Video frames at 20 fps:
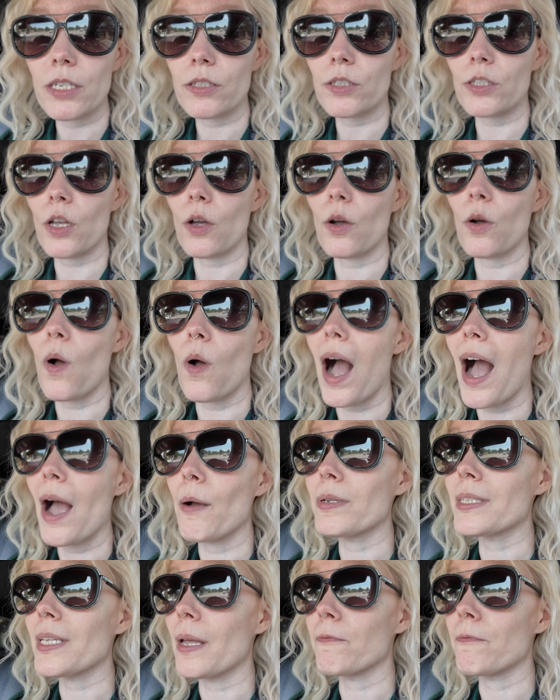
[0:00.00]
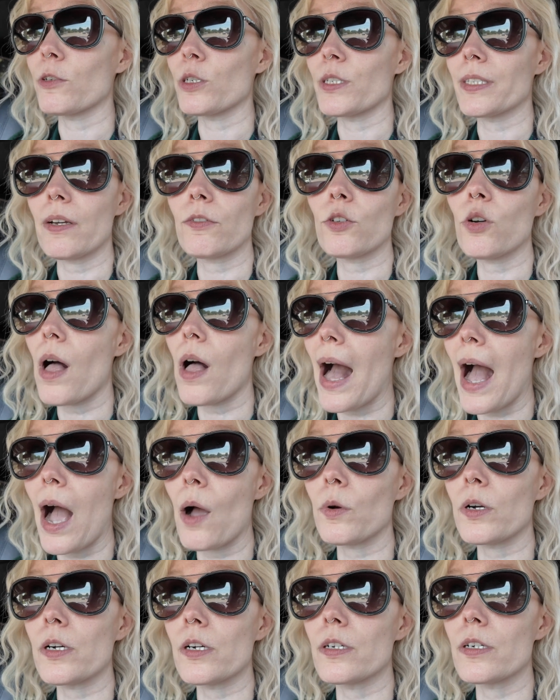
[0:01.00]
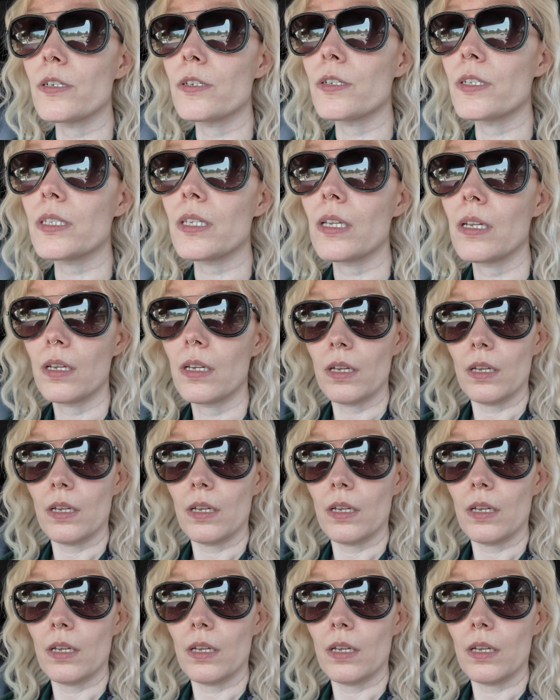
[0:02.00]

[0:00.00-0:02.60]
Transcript: So I was up for several hours